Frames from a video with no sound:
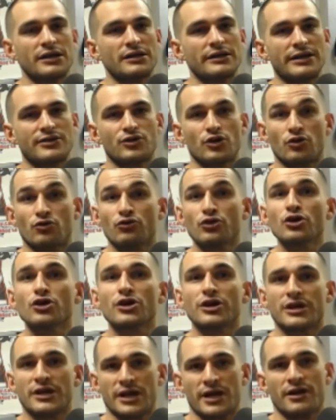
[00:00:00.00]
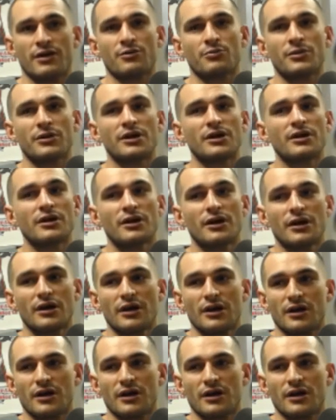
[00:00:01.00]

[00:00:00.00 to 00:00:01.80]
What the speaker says: I wanted. They took real good care of me.